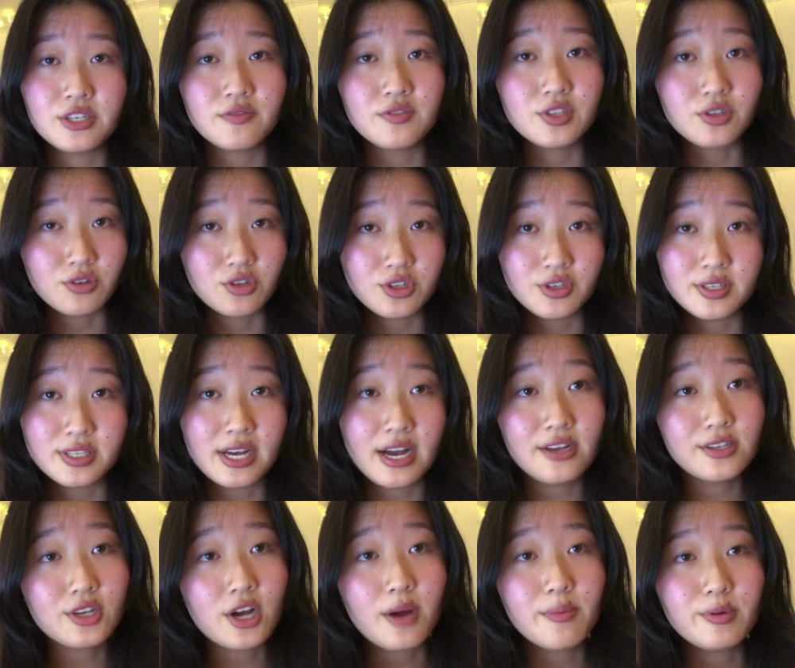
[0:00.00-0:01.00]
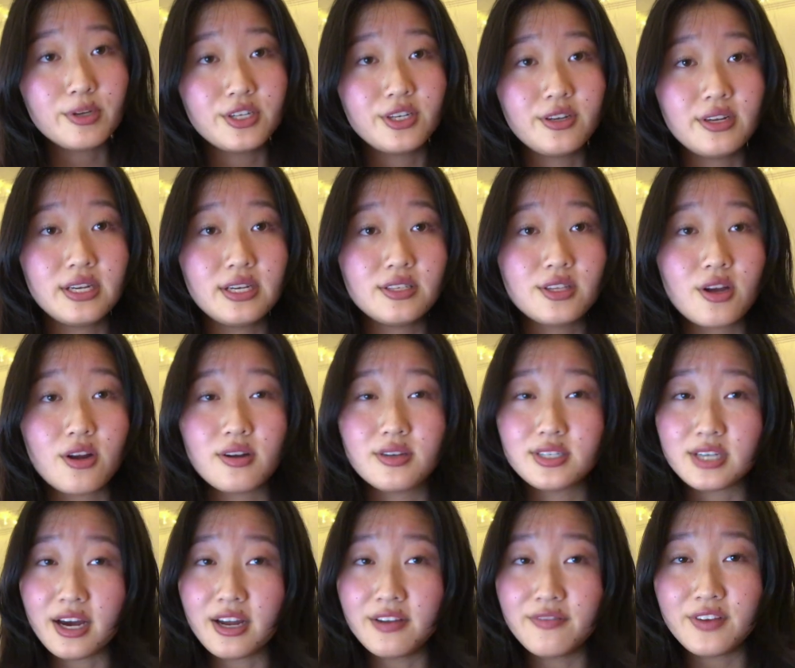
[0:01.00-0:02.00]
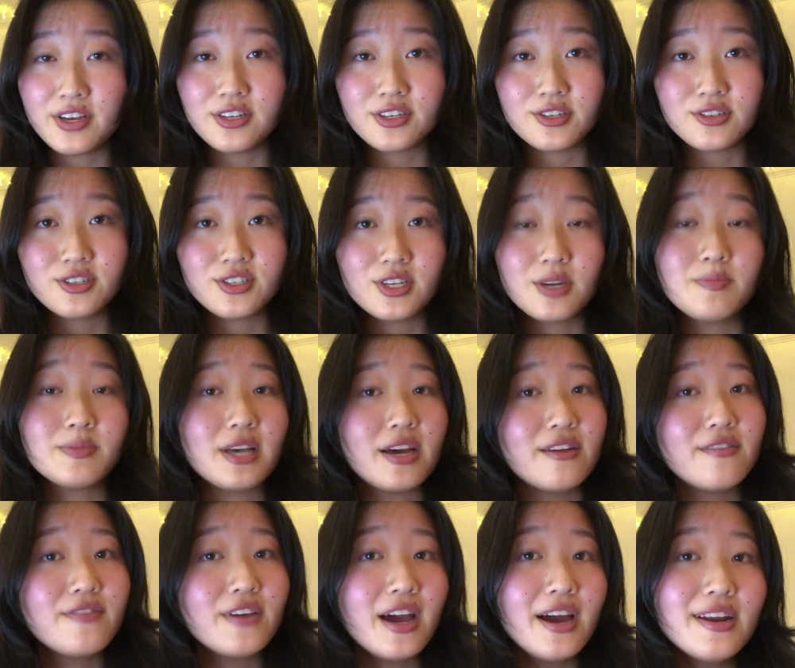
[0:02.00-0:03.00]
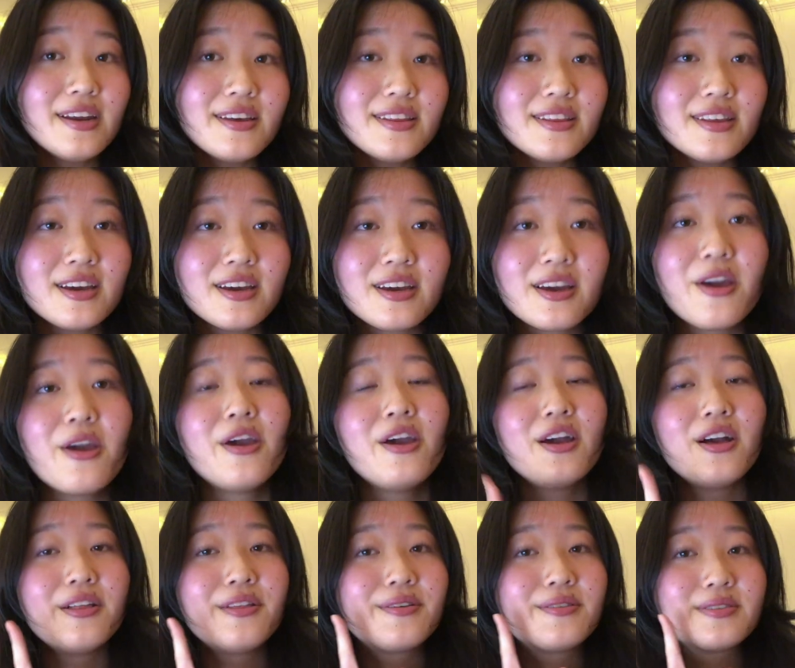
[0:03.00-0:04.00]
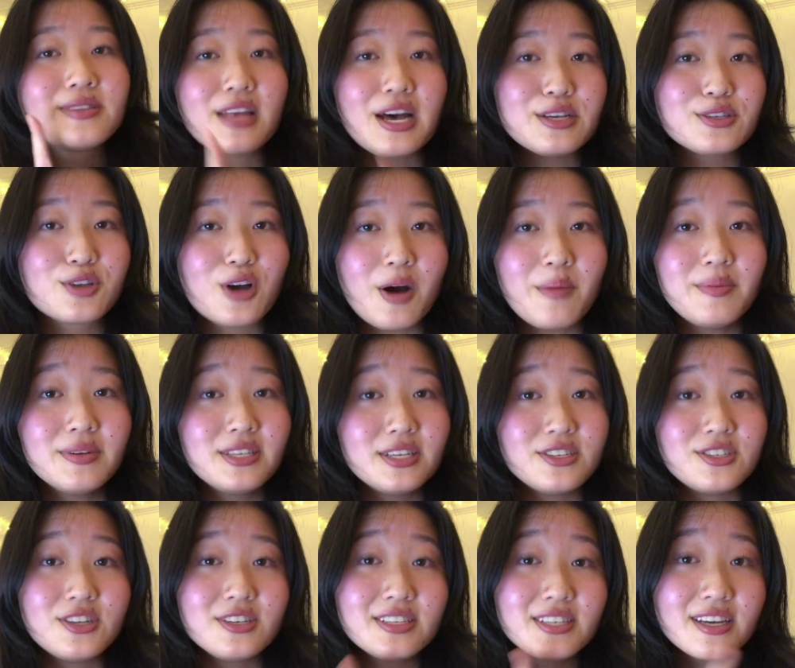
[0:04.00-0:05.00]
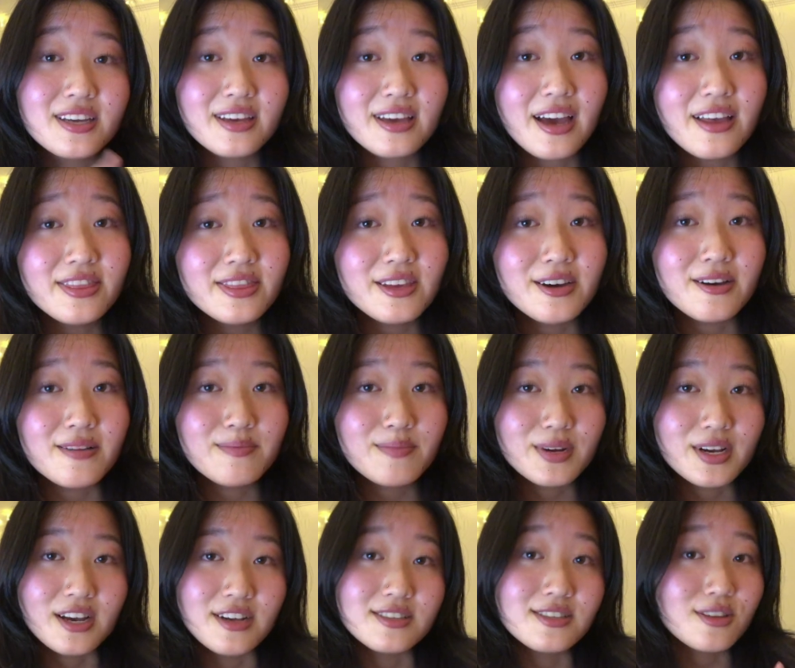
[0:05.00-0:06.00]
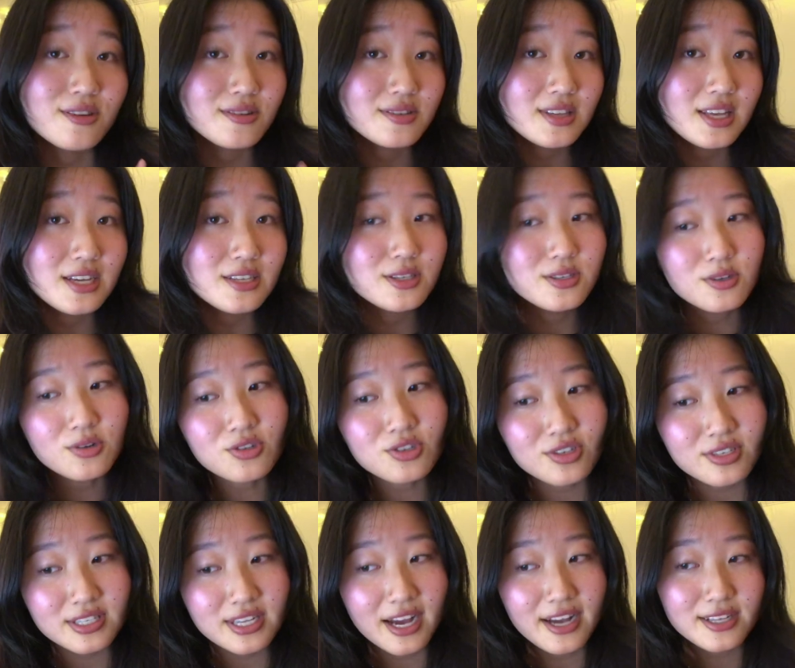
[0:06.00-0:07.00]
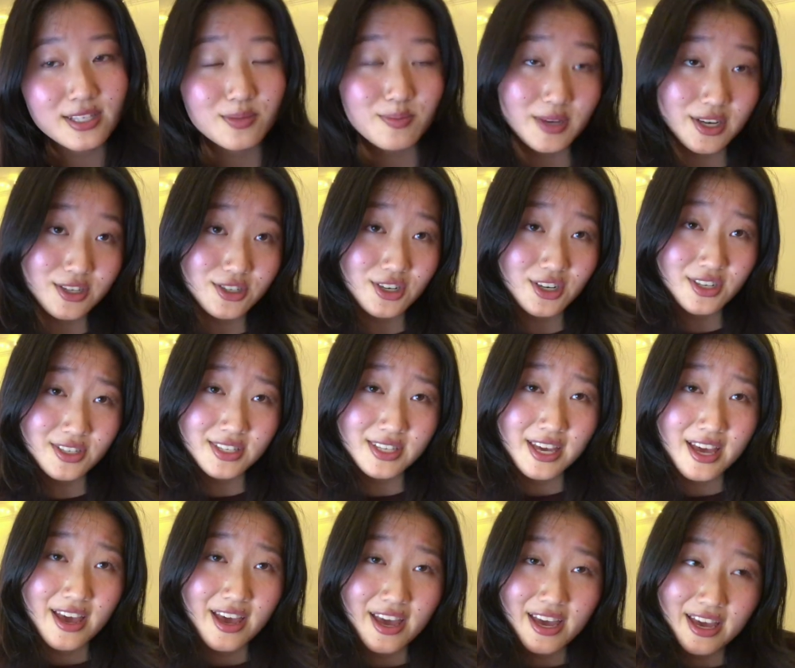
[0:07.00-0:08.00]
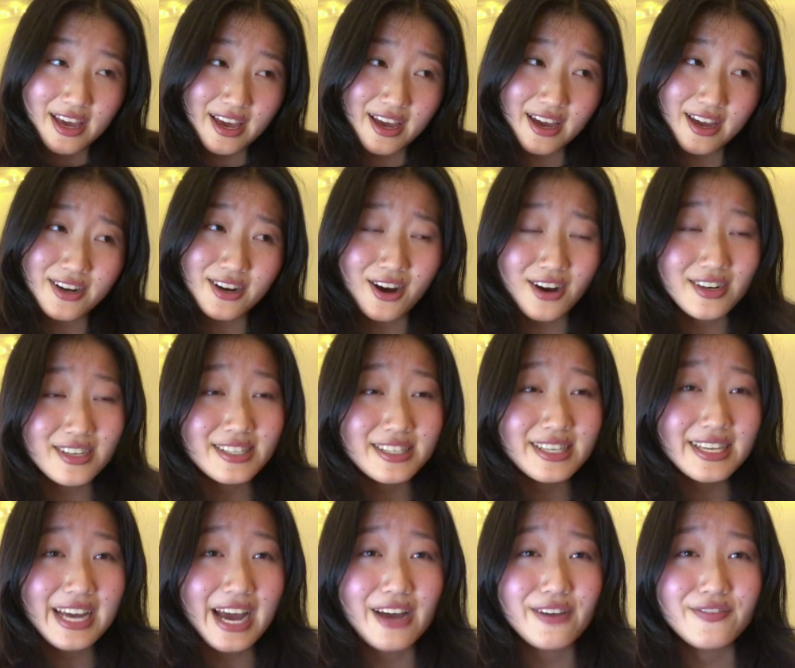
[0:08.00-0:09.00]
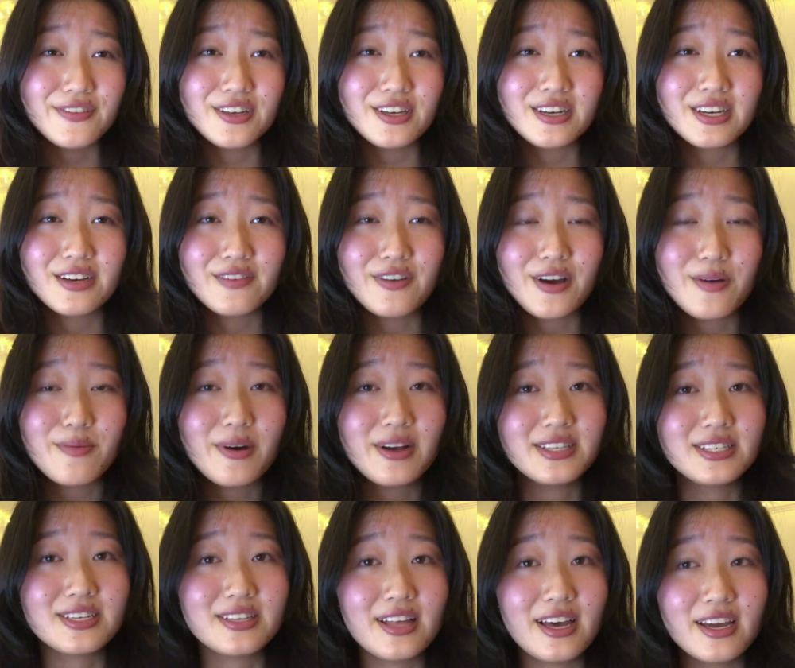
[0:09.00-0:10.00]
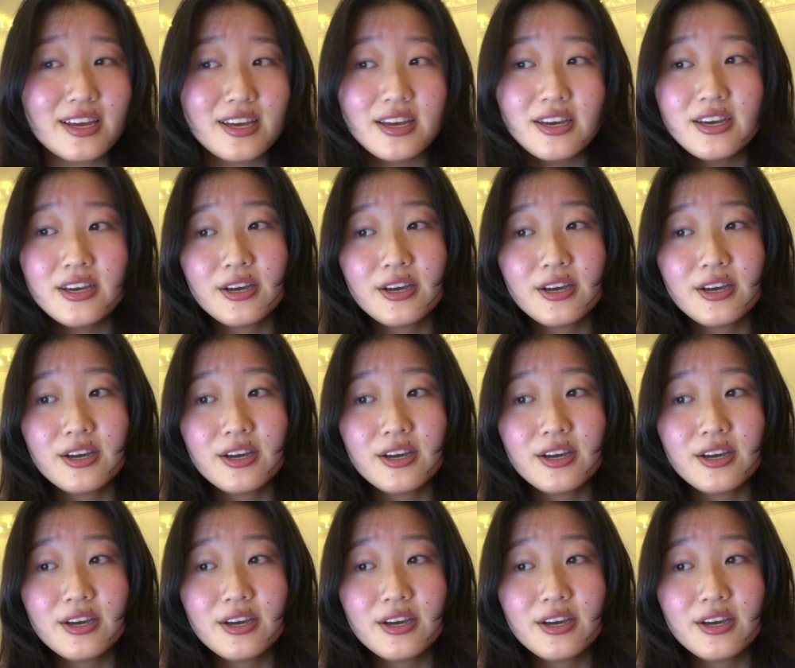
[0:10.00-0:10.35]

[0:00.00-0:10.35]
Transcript: of social science opportunities. There are a ton of internships, and if anything, there's less competition to get them because there's less social science majors. And honestly, I feel like if I went to like